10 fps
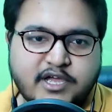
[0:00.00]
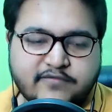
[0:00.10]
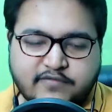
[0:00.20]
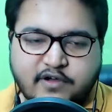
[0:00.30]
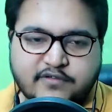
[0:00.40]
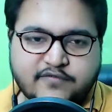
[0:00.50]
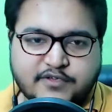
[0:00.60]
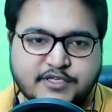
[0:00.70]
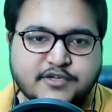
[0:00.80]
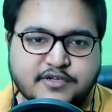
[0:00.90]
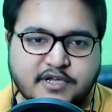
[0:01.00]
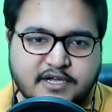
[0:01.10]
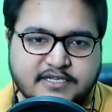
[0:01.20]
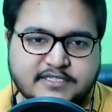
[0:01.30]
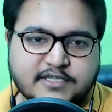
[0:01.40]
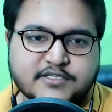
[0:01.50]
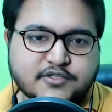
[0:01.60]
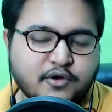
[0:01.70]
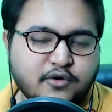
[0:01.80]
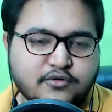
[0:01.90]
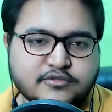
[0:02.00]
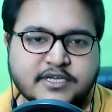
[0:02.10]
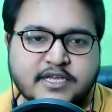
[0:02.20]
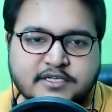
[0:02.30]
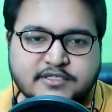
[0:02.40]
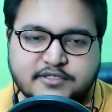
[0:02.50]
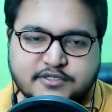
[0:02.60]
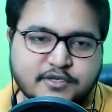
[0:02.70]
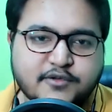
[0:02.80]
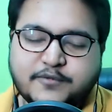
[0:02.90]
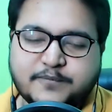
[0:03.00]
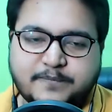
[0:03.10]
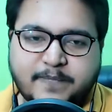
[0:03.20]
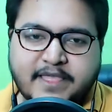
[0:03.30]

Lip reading: I've got for you guys is called Zoom.